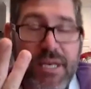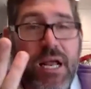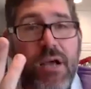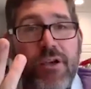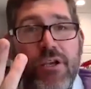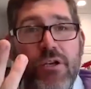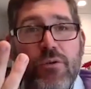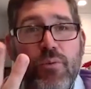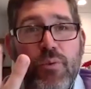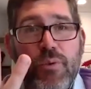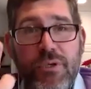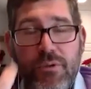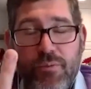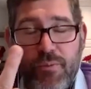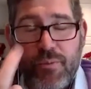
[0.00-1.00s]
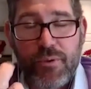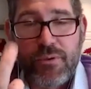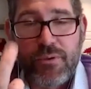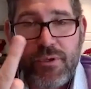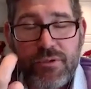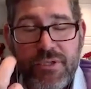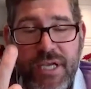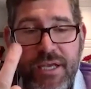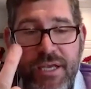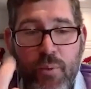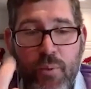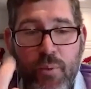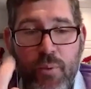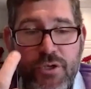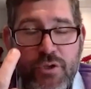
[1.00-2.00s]
Now you can re, re, you know take
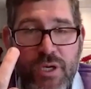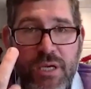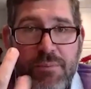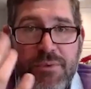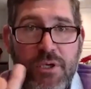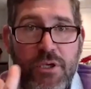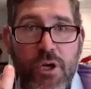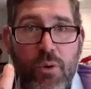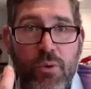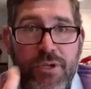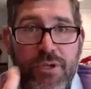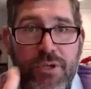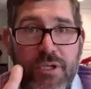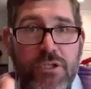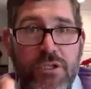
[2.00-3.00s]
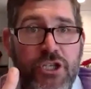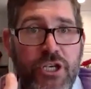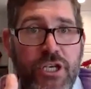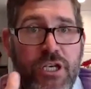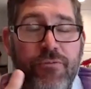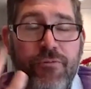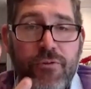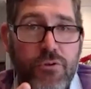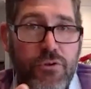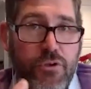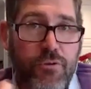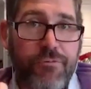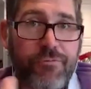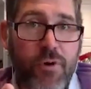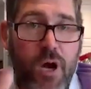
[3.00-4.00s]
away the dreams and go with a G for
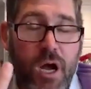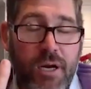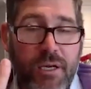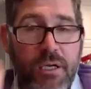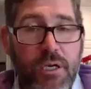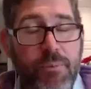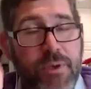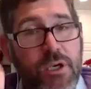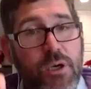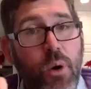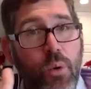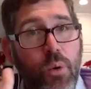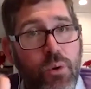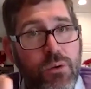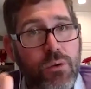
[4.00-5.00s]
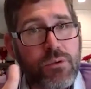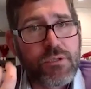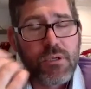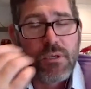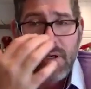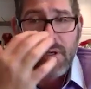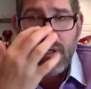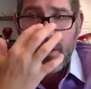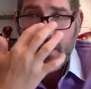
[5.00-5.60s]
so frog. It could be goals.